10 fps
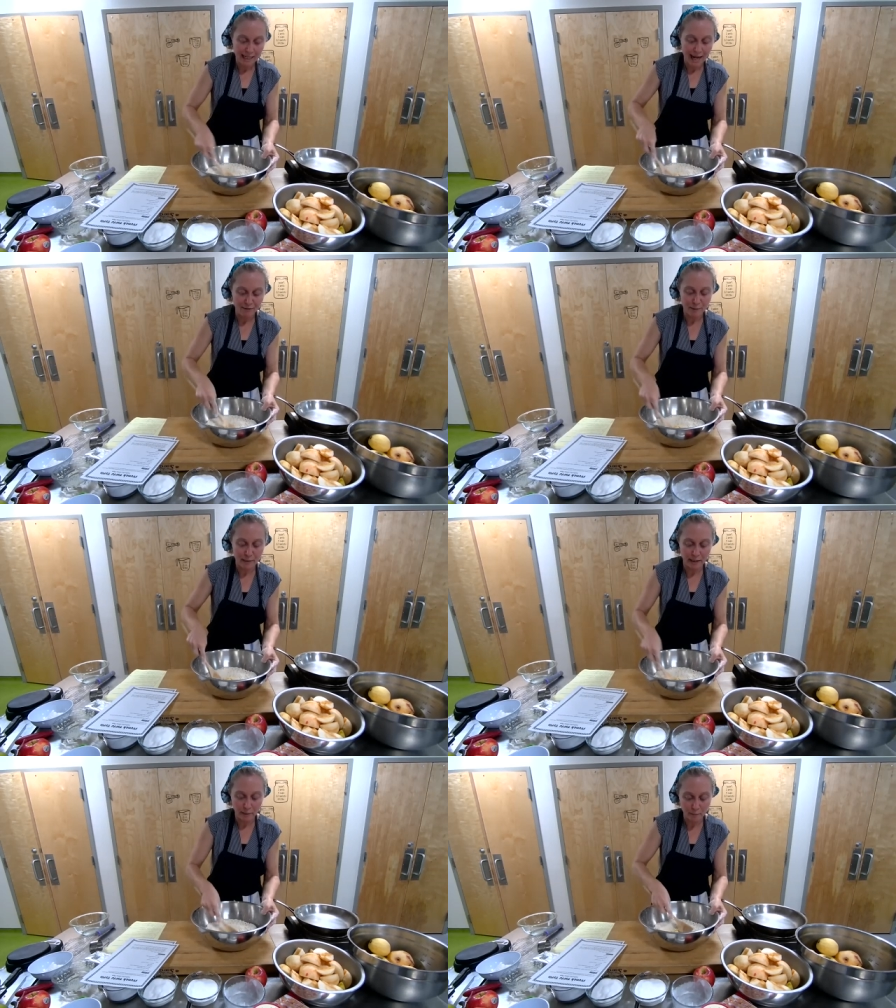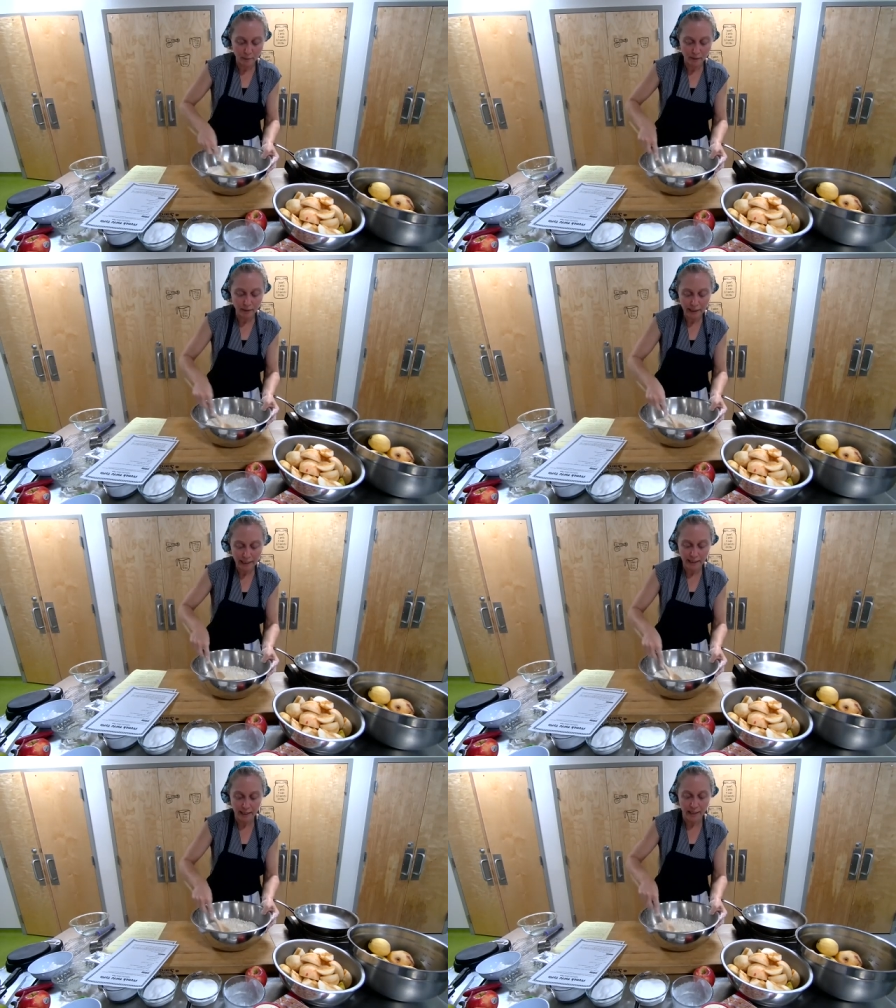have to be
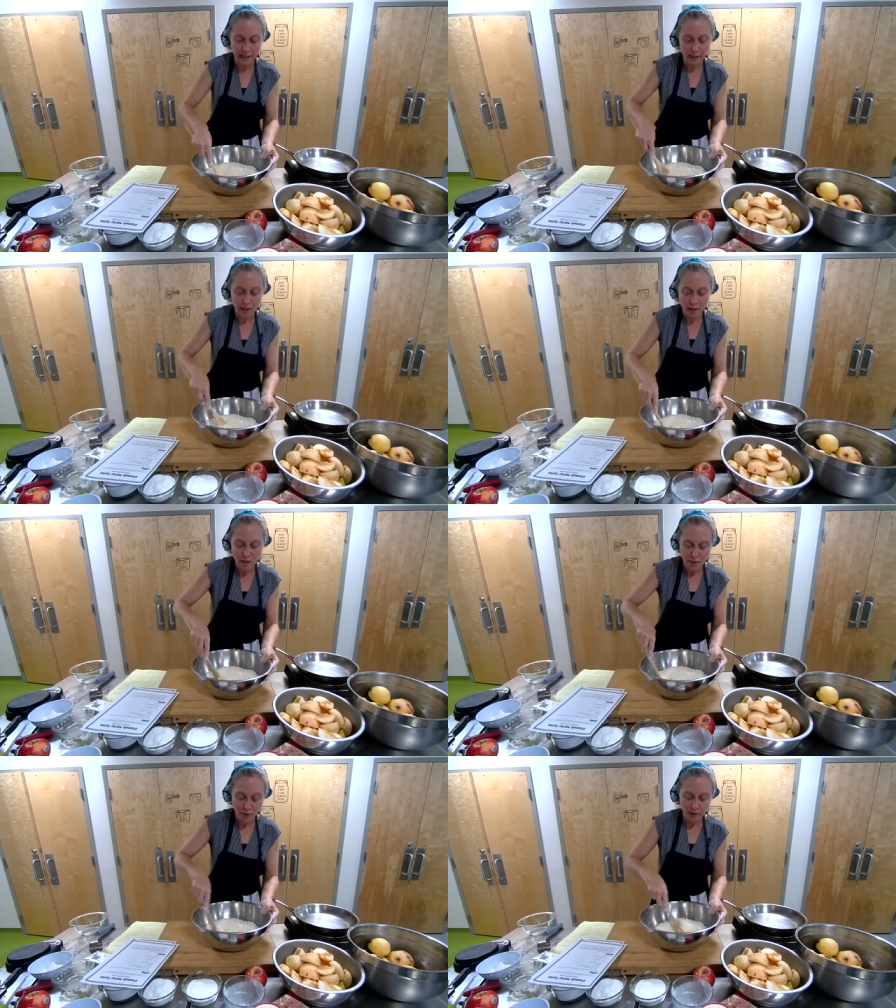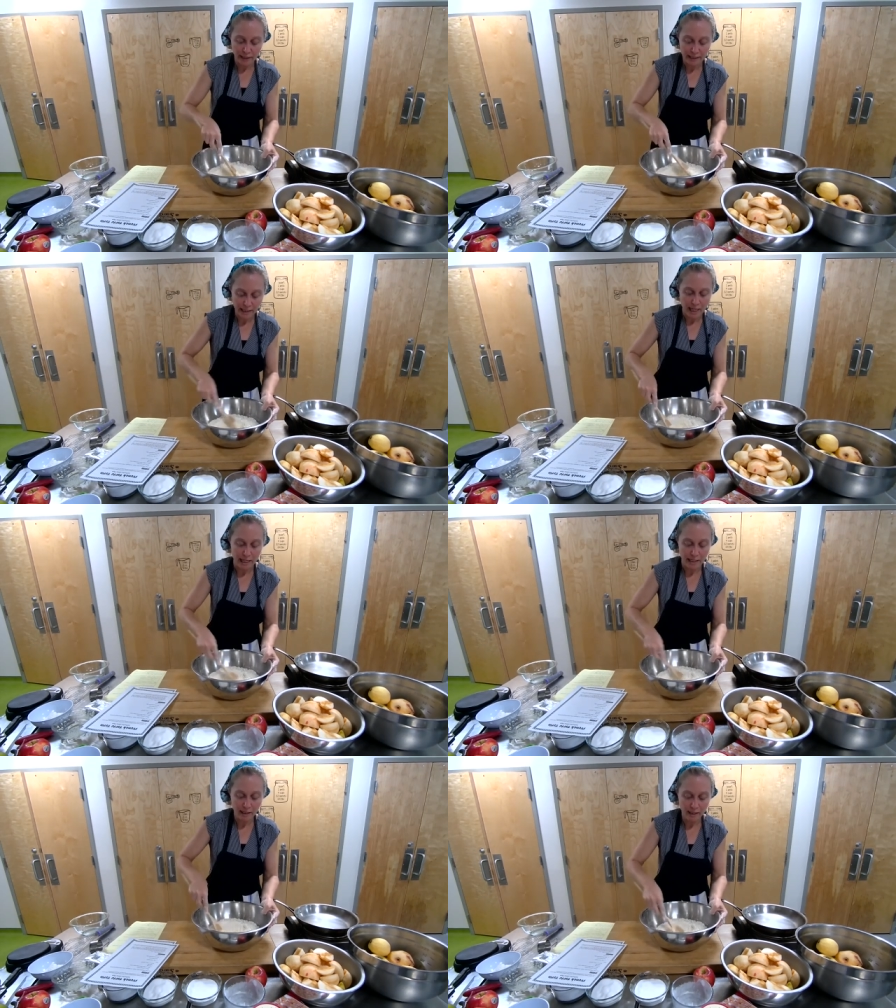completely thoroughly
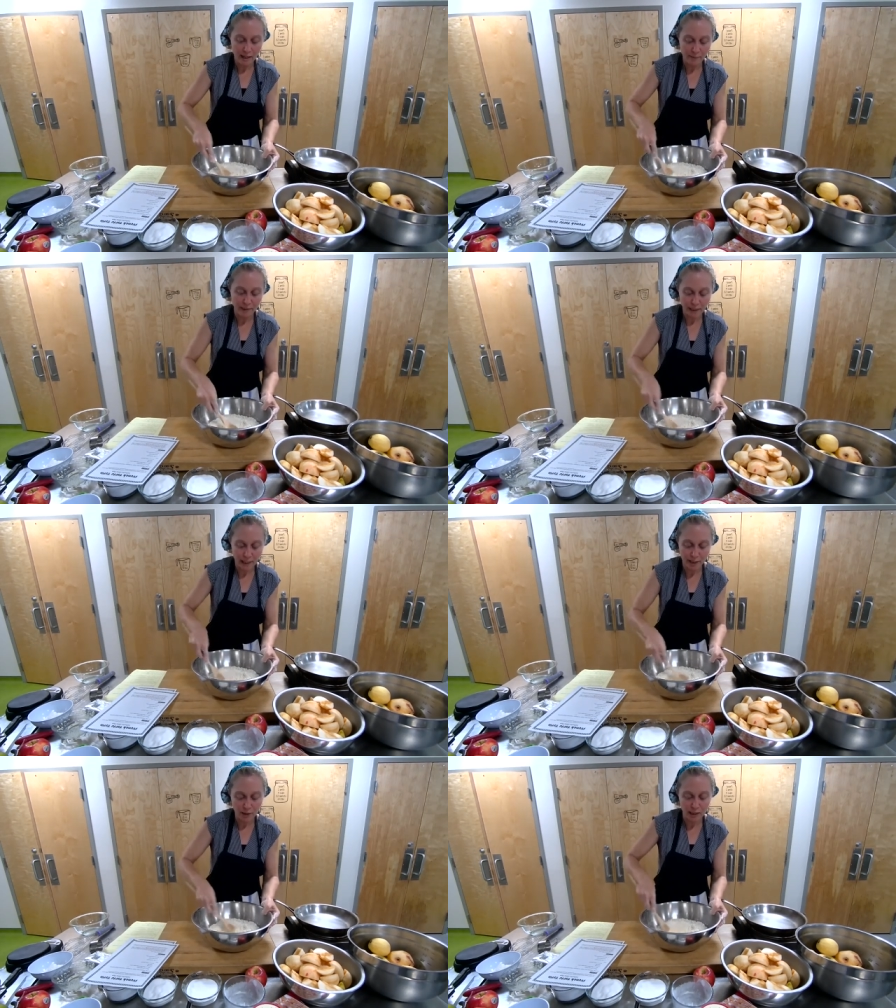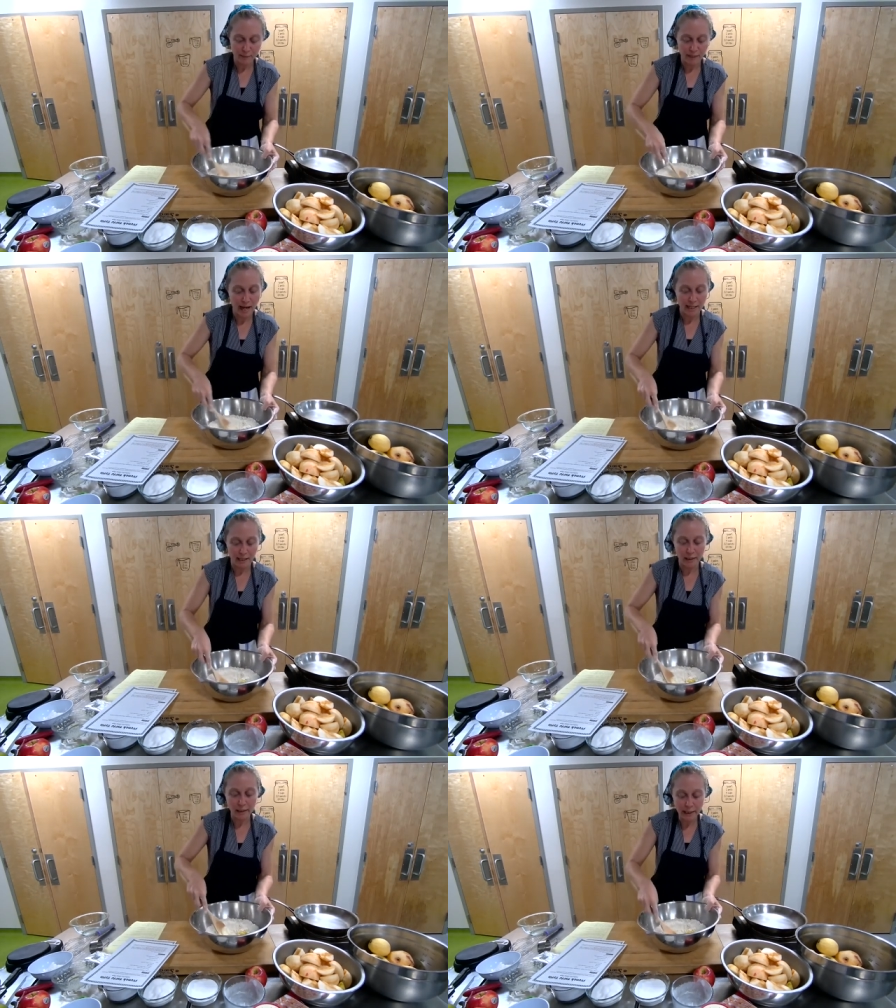done because you're going to be adding a
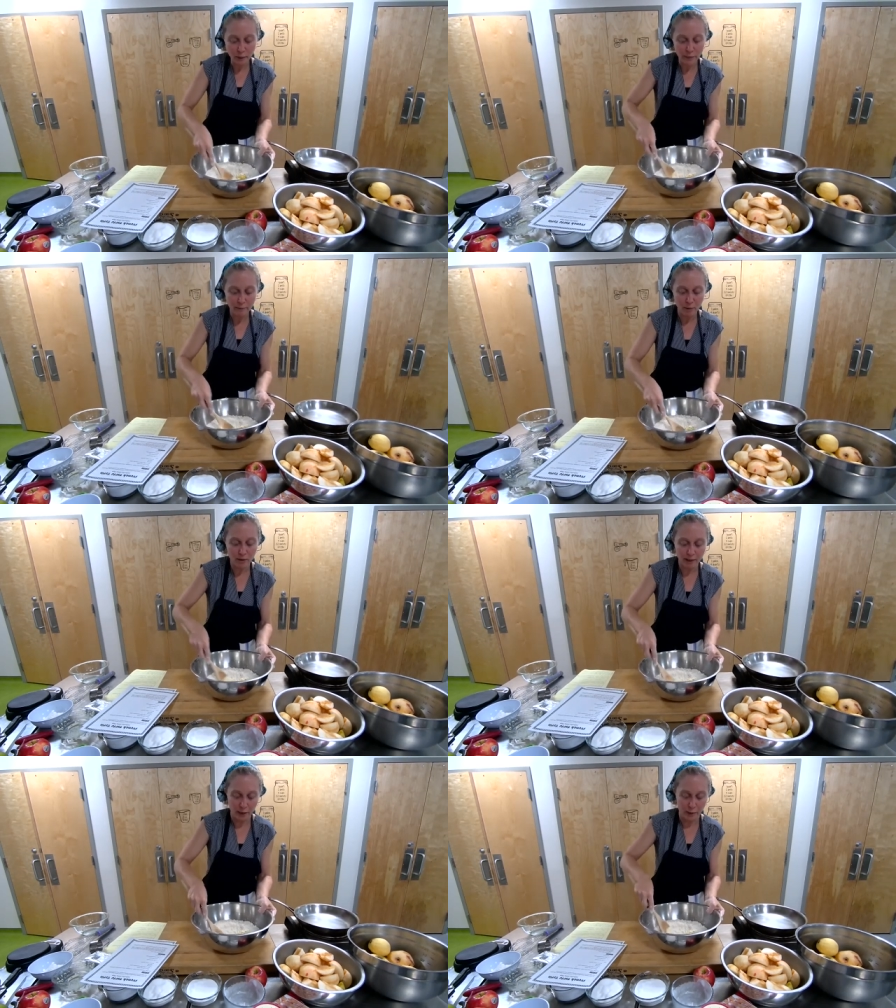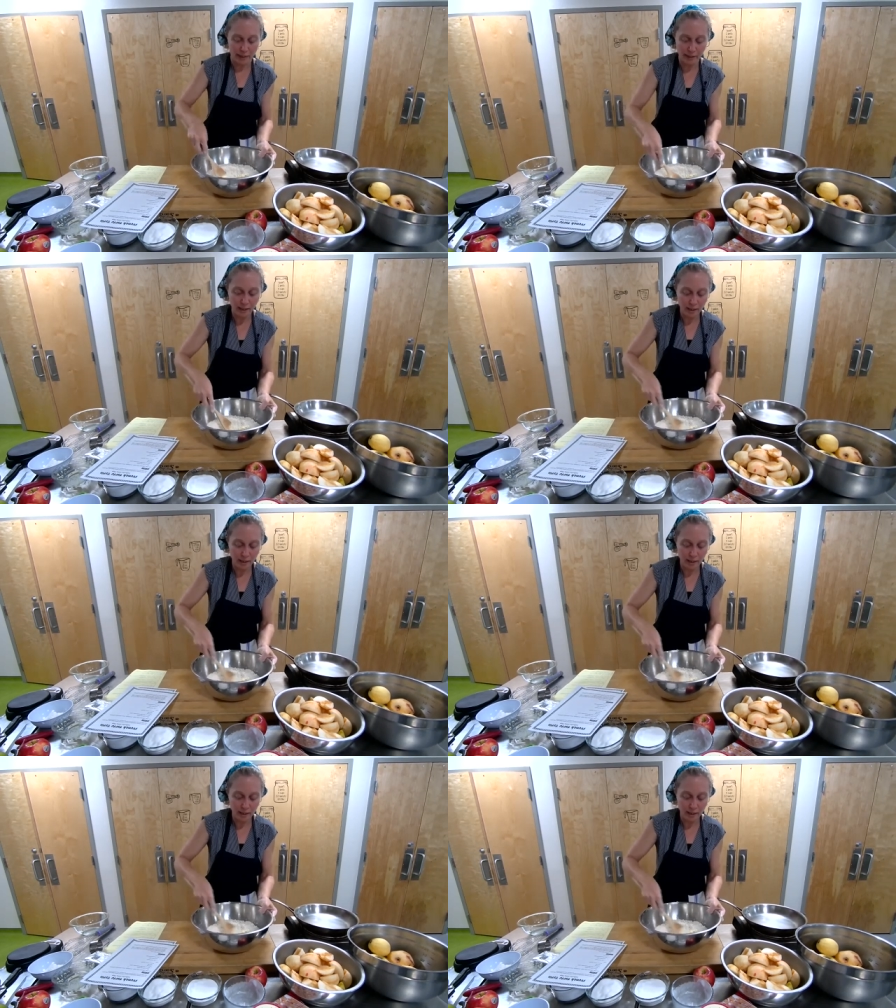little bit more liquid,